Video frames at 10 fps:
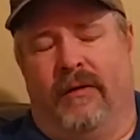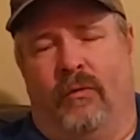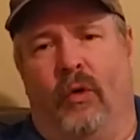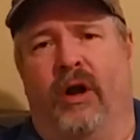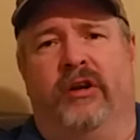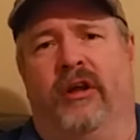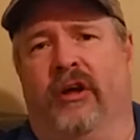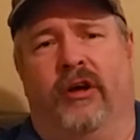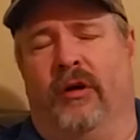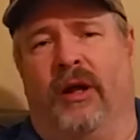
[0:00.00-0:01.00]
One
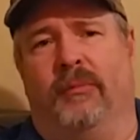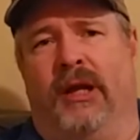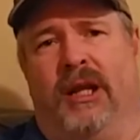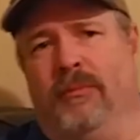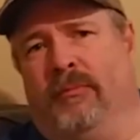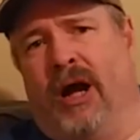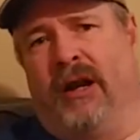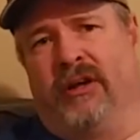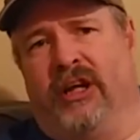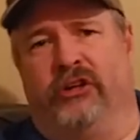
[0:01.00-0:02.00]
dude, I mean, he
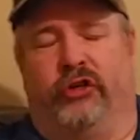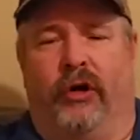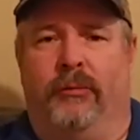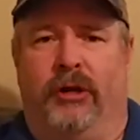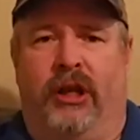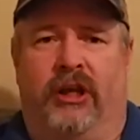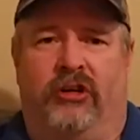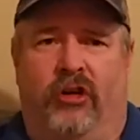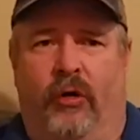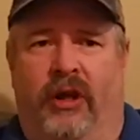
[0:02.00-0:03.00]
might have
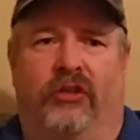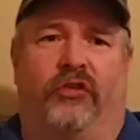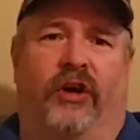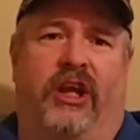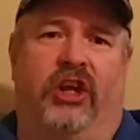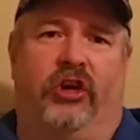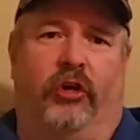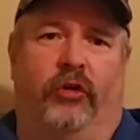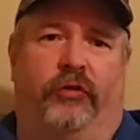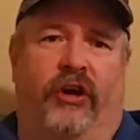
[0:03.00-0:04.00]
contributed to his freaking
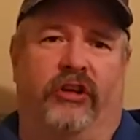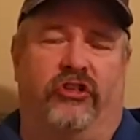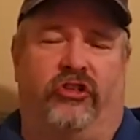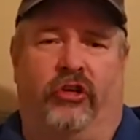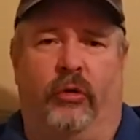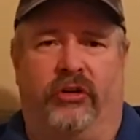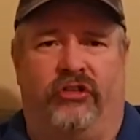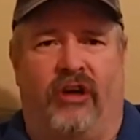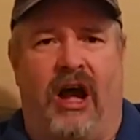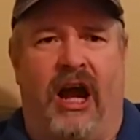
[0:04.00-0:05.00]
girlfriend's
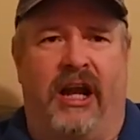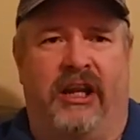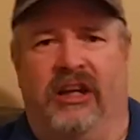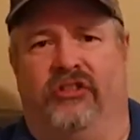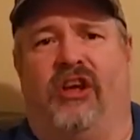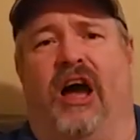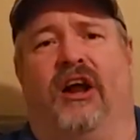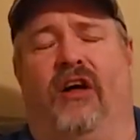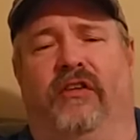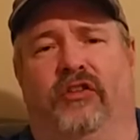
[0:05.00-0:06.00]
suicide, and he's got
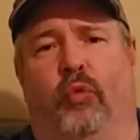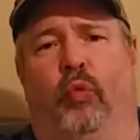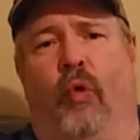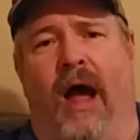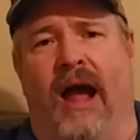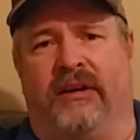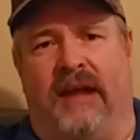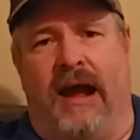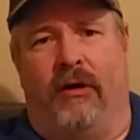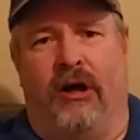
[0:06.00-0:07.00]
all these whacked
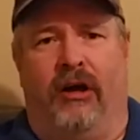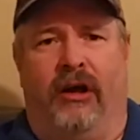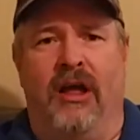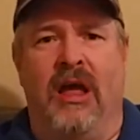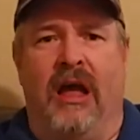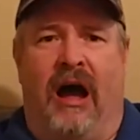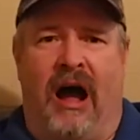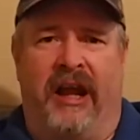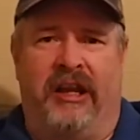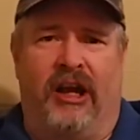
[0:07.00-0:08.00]
out uh,
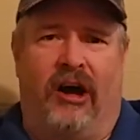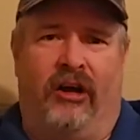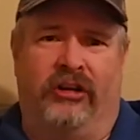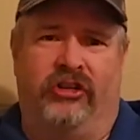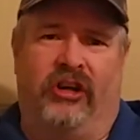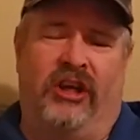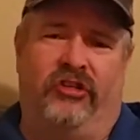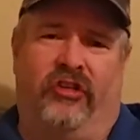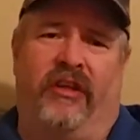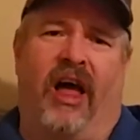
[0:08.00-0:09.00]

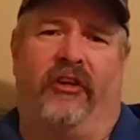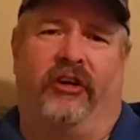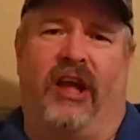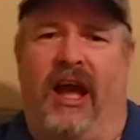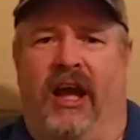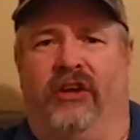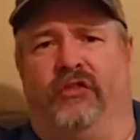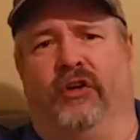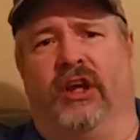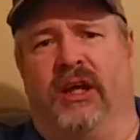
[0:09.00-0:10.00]
ideologies, and the other guy,
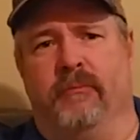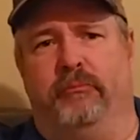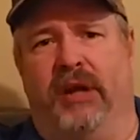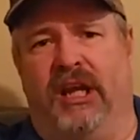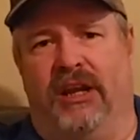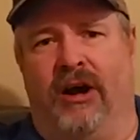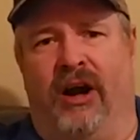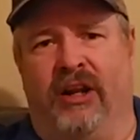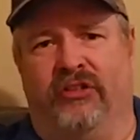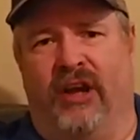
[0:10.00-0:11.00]
is freaking beating
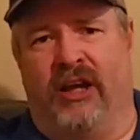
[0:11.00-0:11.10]
on his